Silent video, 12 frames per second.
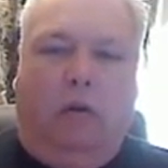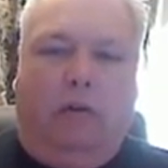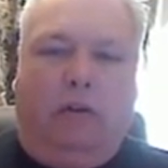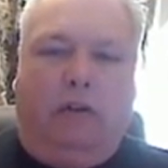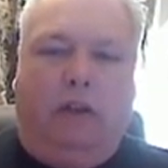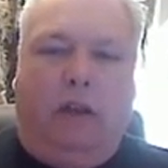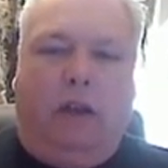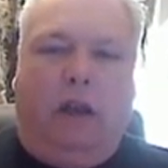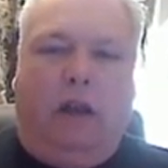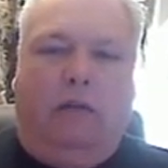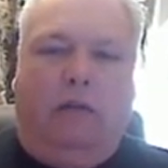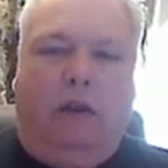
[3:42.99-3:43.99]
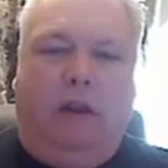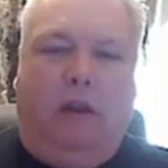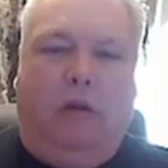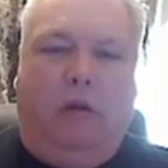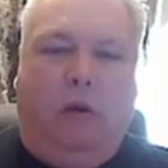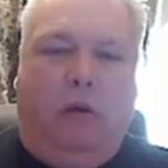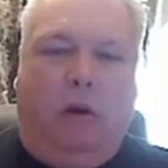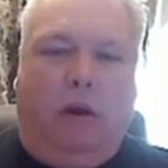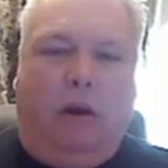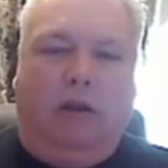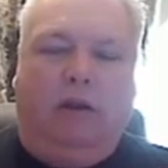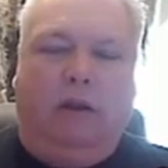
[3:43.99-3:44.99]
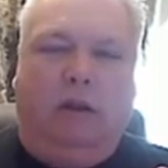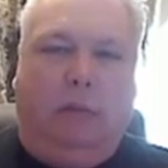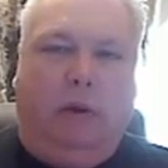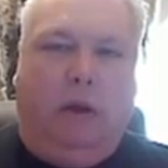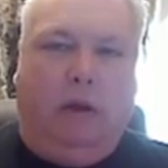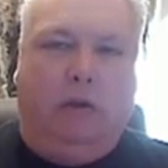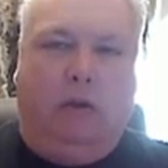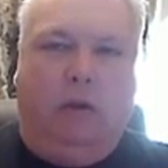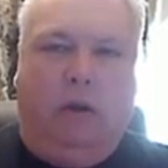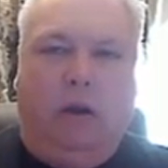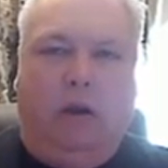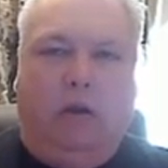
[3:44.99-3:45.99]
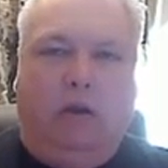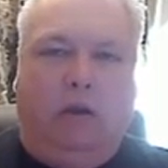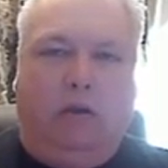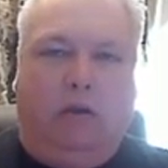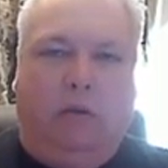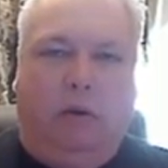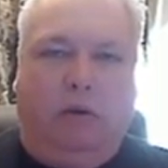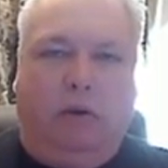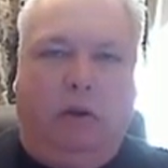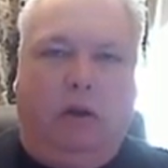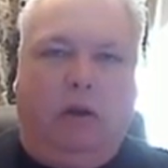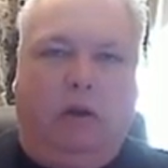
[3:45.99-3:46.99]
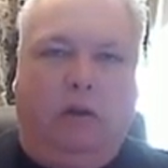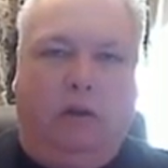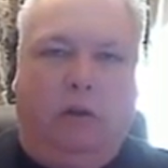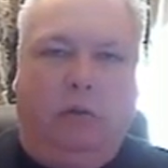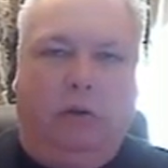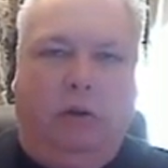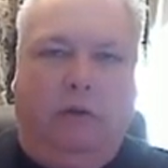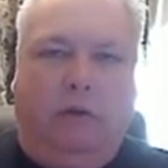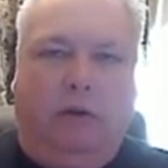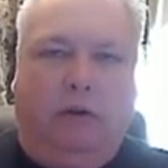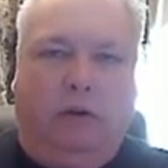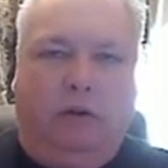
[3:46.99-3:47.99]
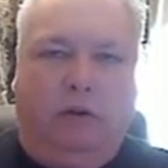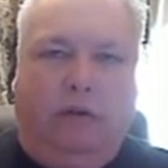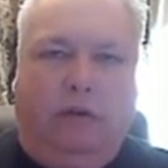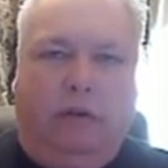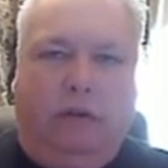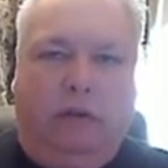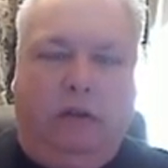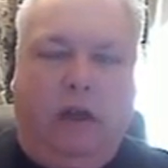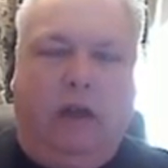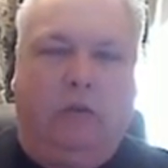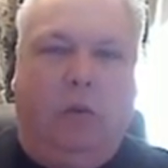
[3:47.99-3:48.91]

overseeing kind of the or organizing the production, distribution, and consumption of goods and services.